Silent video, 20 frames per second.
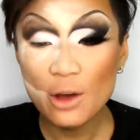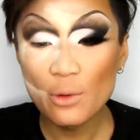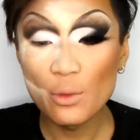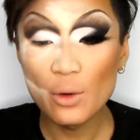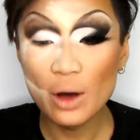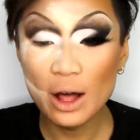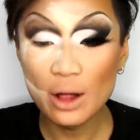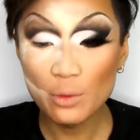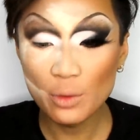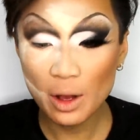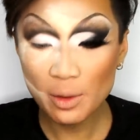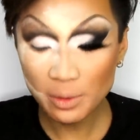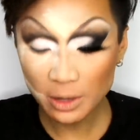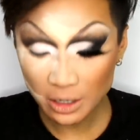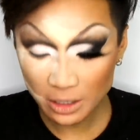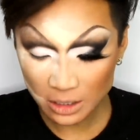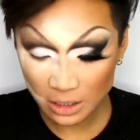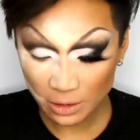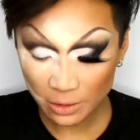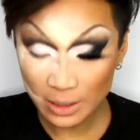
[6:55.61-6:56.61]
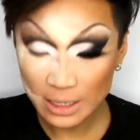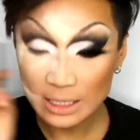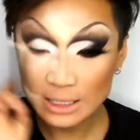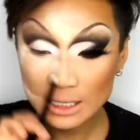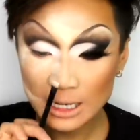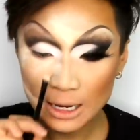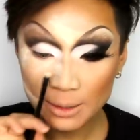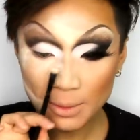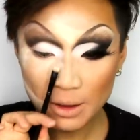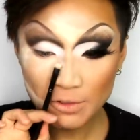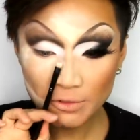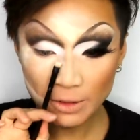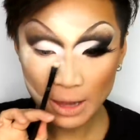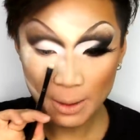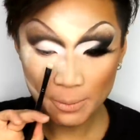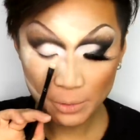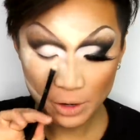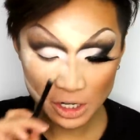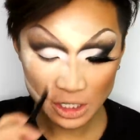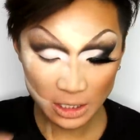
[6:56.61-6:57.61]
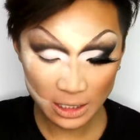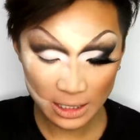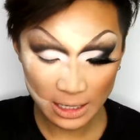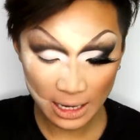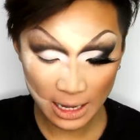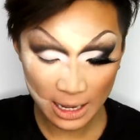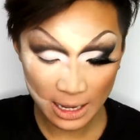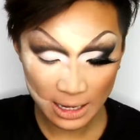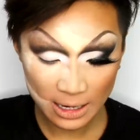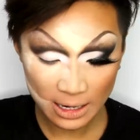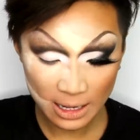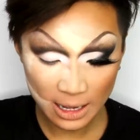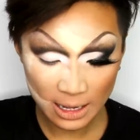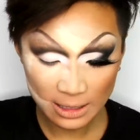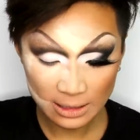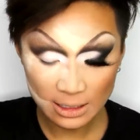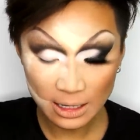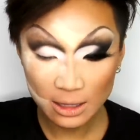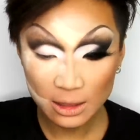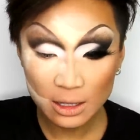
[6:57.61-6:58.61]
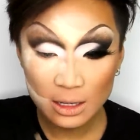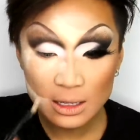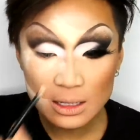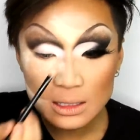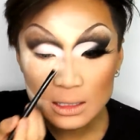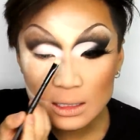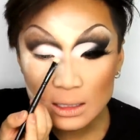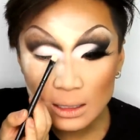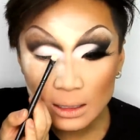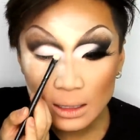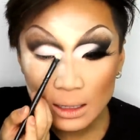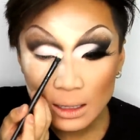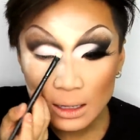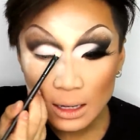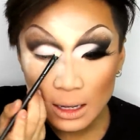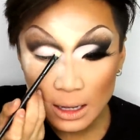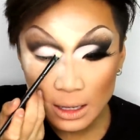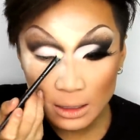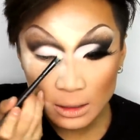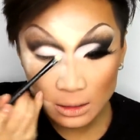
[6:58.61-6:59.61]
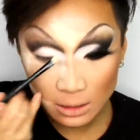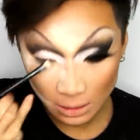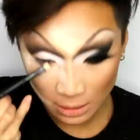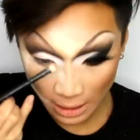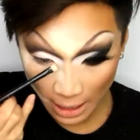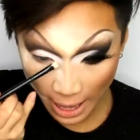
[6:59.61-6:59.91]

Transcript: Well, what I'm going to do is take my flat brush again and take the concealer and